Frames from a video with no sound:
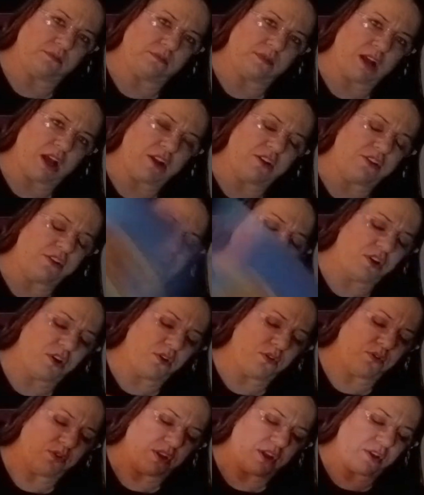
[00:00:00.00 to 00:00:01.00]
don't
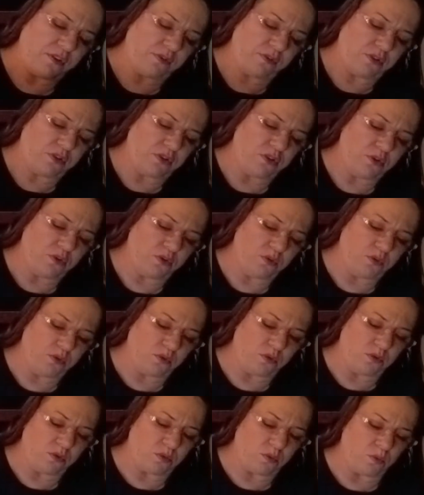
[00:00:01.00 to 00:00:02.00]
know if
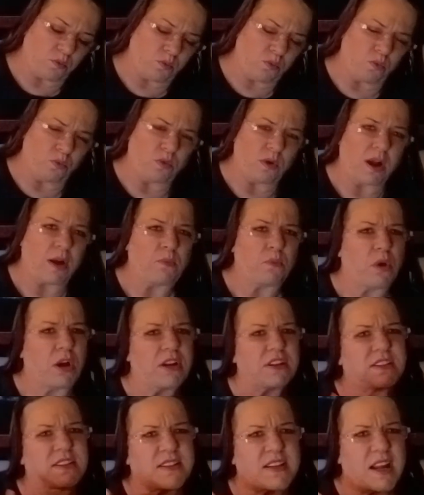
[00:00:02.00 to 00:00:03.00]
you, I want
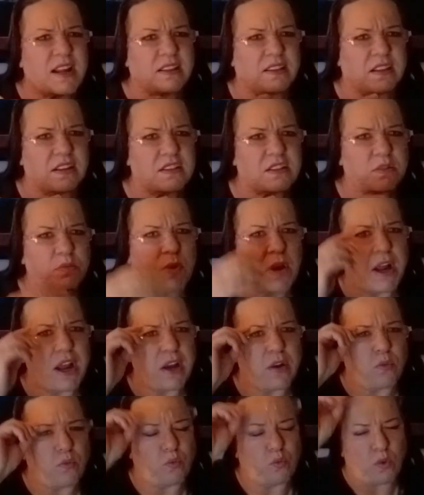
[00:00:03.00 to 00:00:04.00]
to say it this
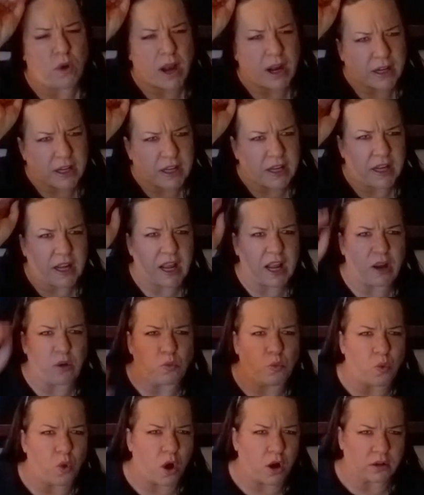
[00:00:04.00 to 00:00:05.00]
way, wreck a
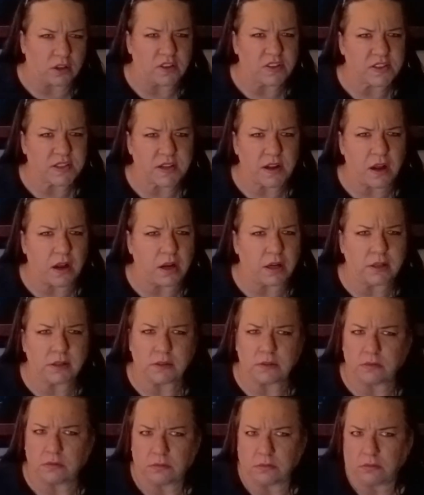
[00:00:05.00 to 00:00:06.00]
water sign.